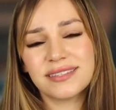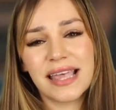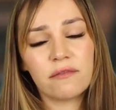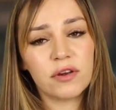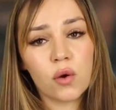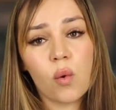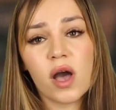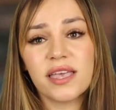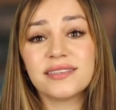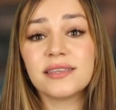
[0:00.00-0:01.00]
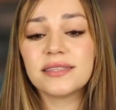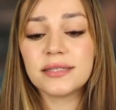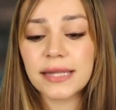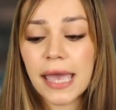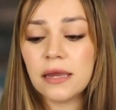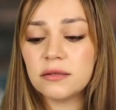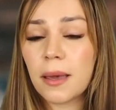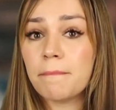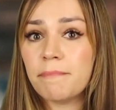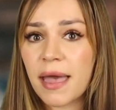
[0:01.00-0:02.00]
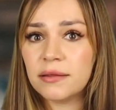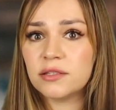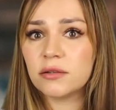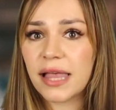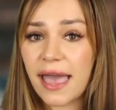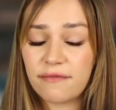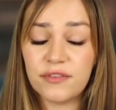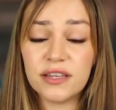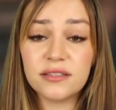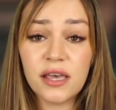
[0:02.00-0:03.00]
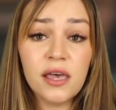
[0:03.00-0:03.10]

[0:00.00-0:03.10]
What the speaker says: that require sustained mental effort.